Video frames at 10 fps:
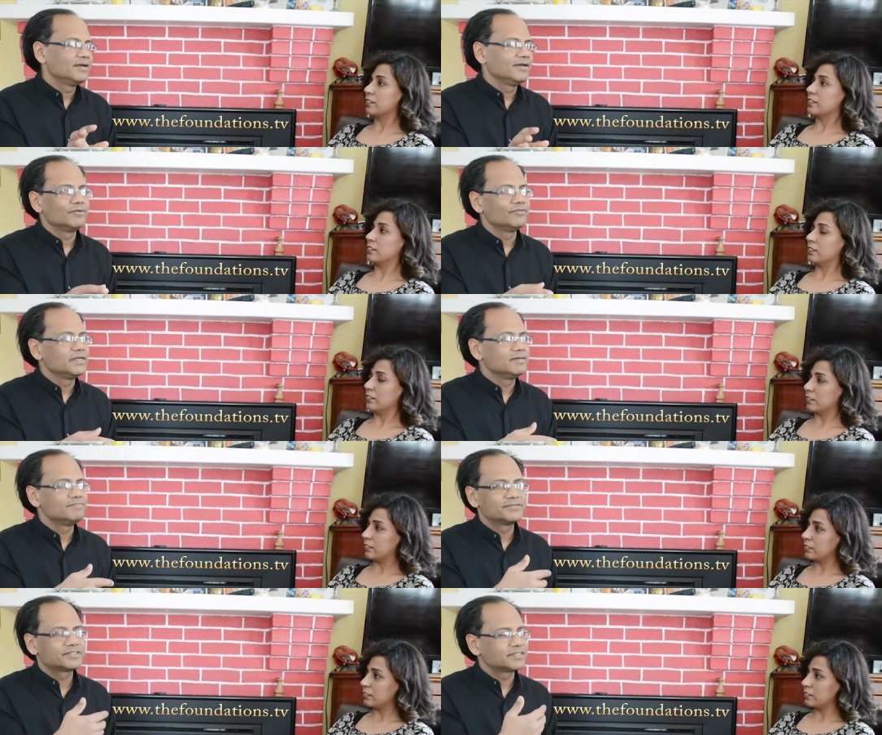Speaker 1: you know, we
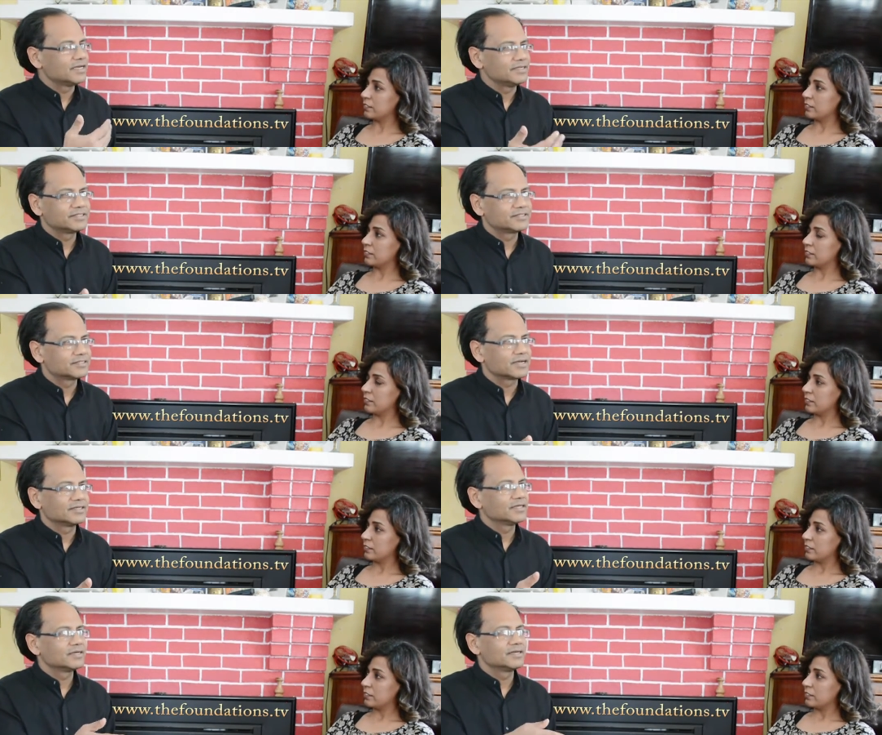staged
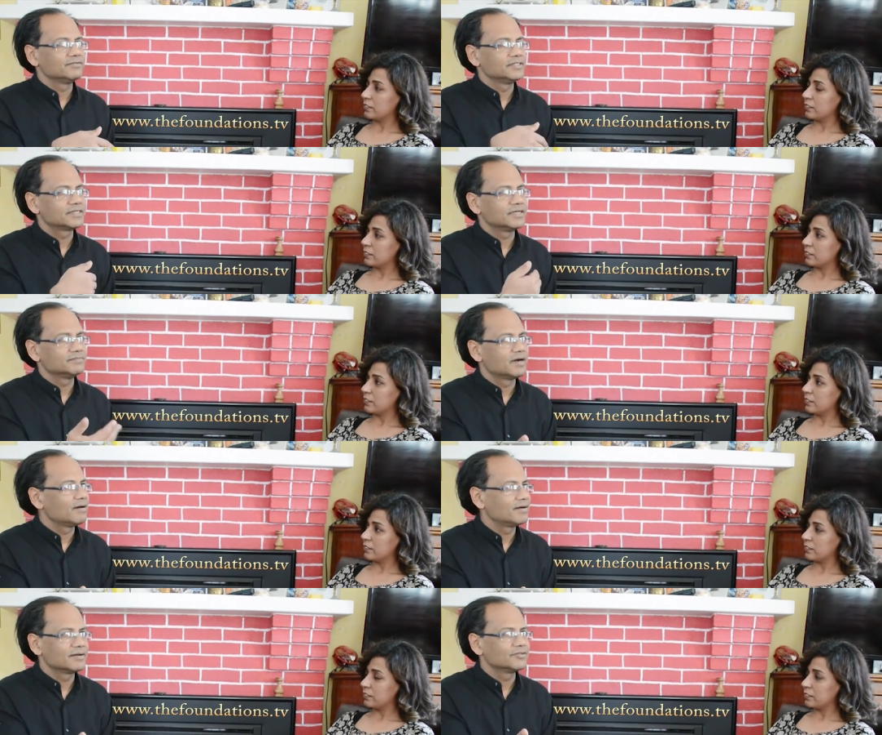Shahjahan, we staged
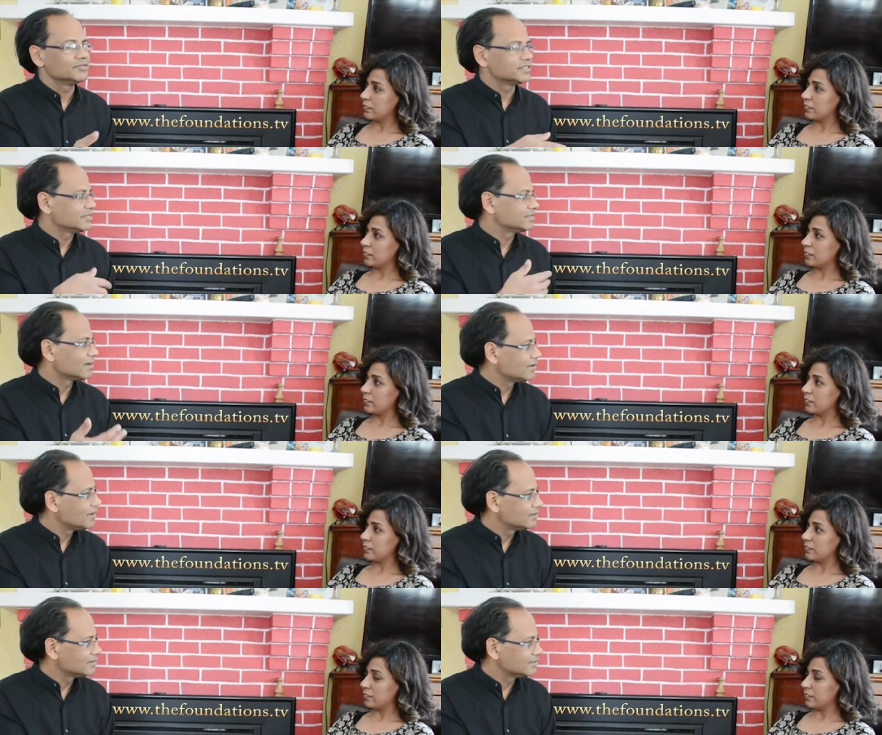Mahabharat, we staged
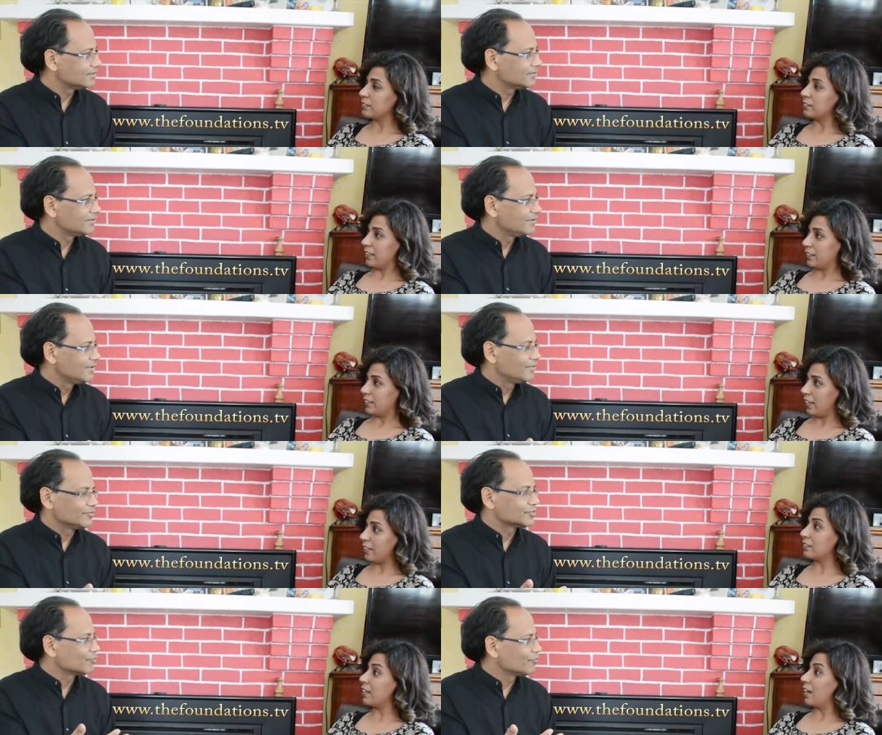Ramayan. you know.
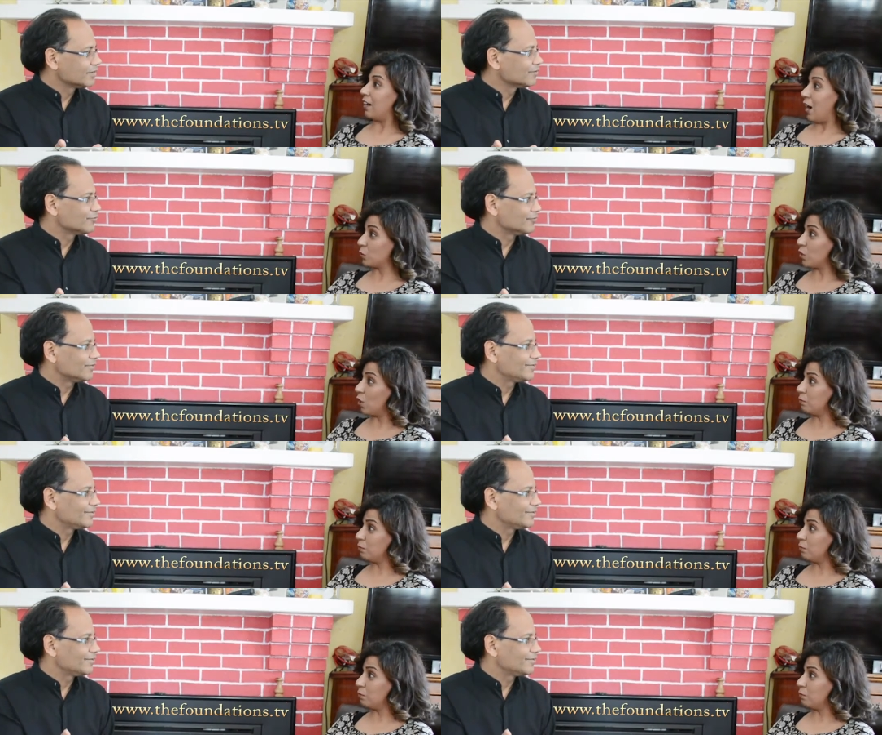And Those are uh, wonderful.